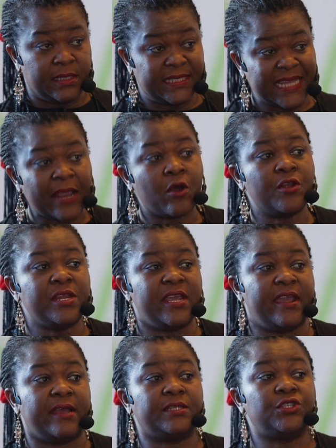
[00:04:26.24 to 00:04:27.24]
the second
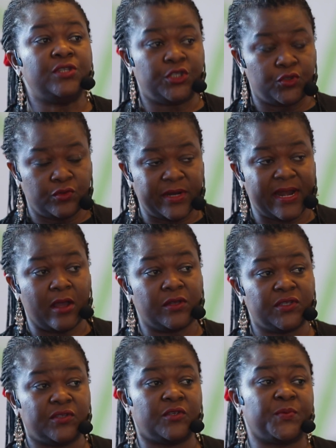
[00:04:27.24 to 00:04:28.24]
year, the children are
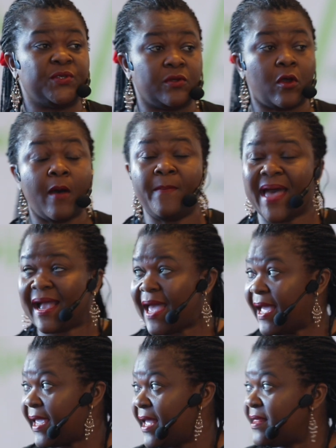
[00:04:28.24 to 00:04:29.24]
also supposed to come back
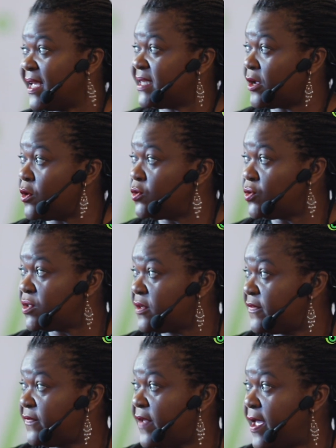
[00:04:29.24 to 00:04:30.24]
and get their second dose
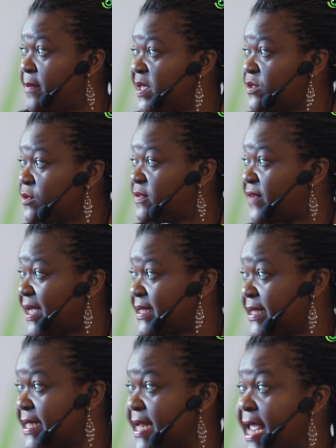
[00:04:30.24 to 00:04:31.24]
of measles
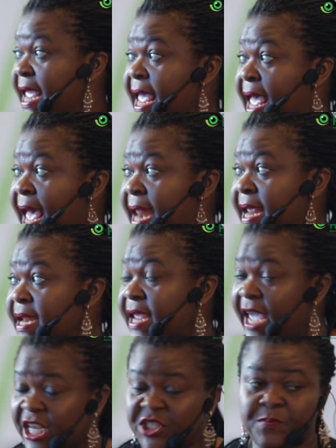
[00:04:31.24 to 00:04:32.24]
vaccine. And then
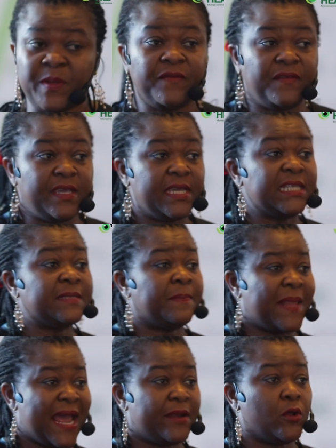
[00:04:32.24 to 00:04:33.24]
HPV is
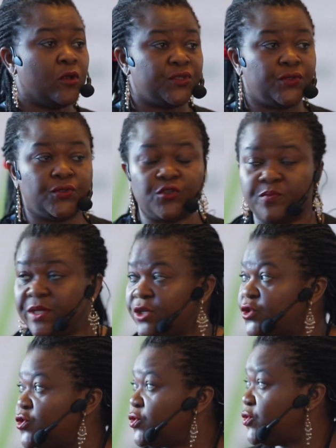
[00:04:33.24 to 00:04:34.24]
planned also to be
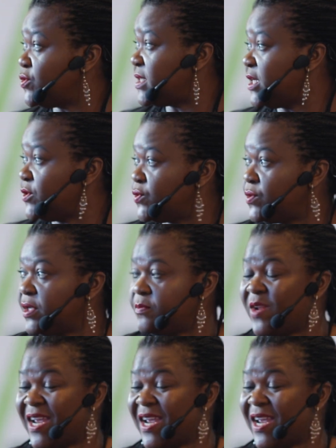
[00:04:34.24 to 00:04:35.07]
introduced into the